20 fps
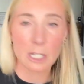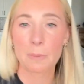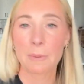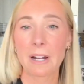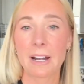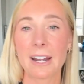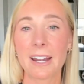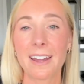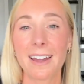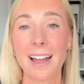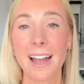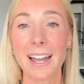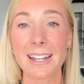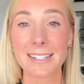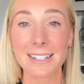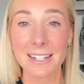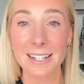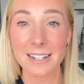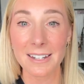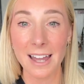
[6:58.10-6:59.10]
Tilbury. I
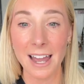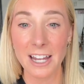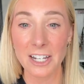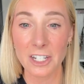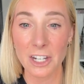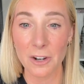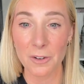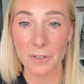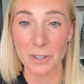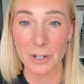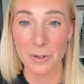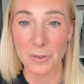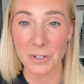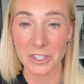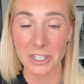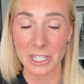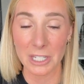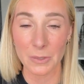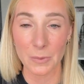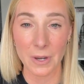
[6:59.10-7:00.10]
did an eyeshadow look
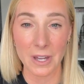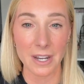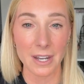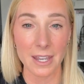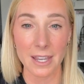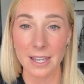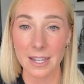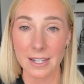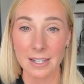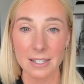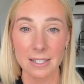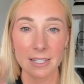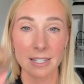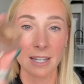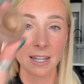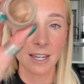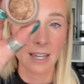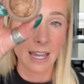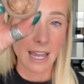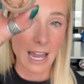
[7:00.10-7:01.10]
with this one. It is
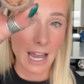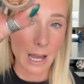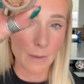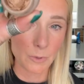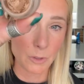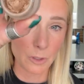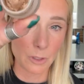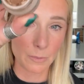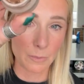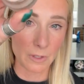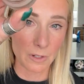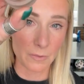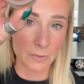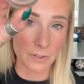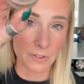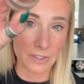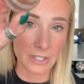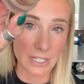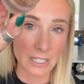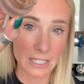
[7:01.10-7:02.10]
absolutely
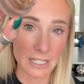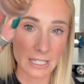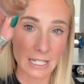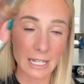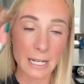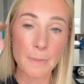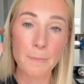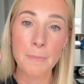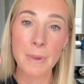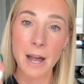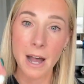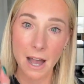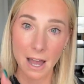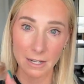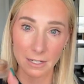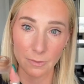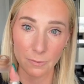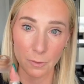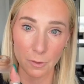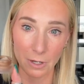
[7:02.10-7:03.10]
beautiful. This is in a
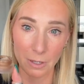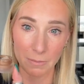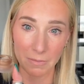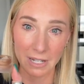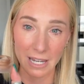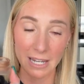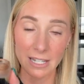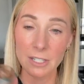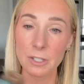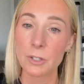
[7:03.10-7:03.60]
pot form, okay?